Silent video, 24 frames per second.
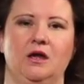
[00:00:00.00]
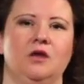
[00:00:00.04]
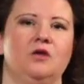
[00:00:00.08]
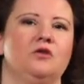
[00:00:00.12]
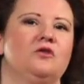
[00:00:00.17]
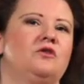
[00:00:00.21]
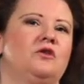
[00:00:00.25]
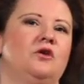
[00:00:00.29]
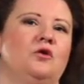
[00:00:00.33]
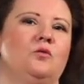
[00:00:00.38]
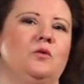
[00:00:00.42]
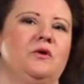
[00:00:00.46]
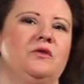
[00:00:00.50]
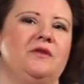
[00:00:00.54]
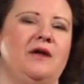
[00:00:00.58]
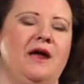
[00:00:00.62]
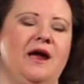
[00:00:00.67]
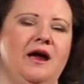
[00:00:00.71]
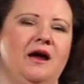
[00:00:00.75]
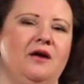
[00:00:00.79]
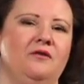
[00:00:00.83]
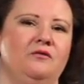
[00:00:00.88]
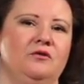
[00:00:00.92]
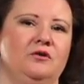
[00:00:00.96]
So with
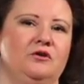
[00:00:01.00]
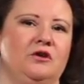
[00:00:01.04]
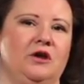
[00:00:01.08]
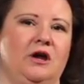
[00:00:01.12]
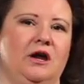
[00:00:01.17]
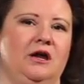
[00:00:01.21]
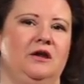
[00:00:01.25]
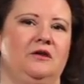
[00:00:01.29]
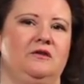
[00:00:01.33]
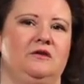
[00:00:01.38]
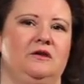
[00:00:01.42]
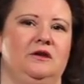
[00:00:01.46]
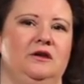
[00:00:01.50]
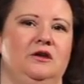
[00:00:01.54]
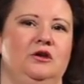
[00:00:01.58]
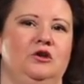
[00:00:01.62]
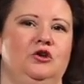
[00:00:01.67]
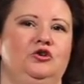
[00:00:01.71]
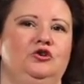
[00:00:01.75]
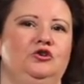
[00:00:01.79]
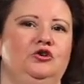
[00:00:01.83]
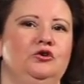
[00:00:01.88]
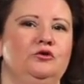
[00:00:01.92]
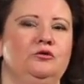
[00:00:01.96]
advertising,
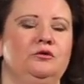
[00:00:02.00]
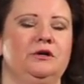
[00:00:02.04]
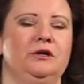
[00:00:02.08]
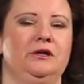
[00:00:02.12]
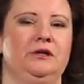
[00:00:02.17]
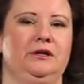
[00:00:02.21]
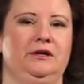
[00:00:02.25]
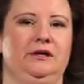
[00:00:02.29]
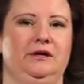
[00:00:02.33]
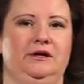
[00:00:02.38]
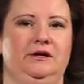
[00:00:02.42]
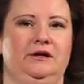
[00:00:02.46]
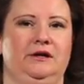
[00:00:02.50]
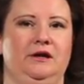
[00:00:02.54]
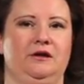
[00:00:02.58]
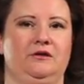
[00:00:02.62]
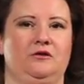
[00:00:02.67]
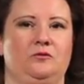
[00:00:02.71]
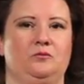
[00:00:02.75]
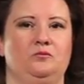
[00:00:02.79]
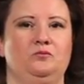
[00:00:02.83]
you can get as